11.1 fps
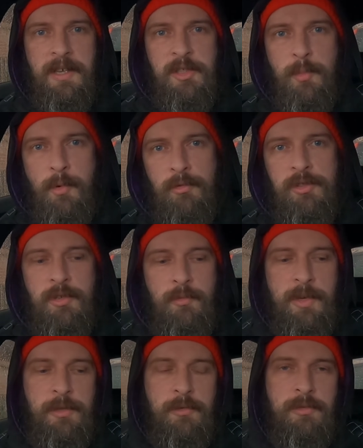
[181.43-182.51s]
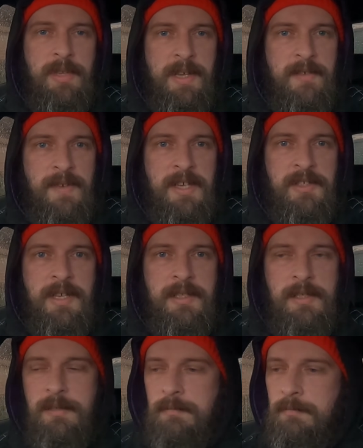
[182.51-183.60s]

response, when you drive like that,